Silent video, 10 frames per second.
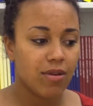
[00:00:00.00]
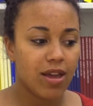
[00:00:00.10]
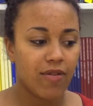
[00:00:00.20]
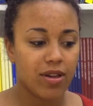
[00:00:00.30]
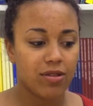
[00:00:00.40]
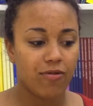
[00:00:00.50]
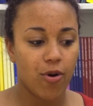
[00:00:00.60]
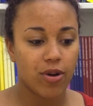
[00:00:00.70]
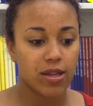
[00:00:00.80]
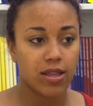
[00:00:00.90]
give us
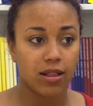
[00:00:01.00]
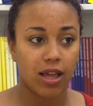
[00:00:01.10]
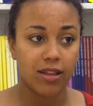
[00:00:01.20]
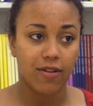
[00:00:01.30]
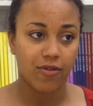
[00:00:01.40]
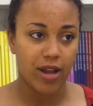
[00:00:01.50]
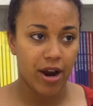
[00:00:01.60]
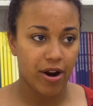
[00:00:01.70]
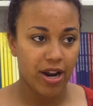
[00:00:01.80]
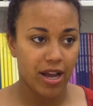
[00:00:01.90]
focus in a lot of different
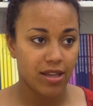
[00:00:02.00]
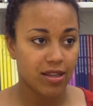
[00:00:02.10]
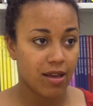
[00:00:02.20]
areas.